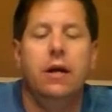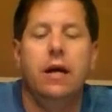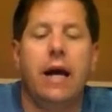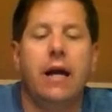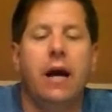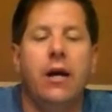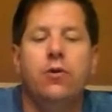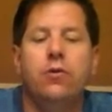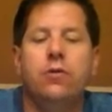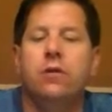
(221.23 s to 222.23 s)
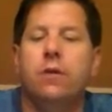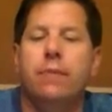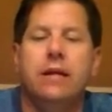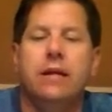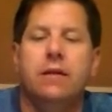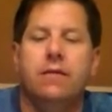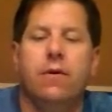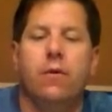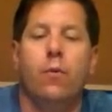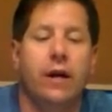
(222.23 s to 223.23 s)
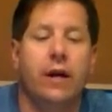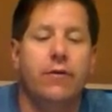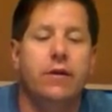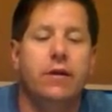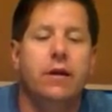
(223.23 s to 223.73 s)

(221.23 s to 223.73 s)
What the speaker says: and I used a piece of 100.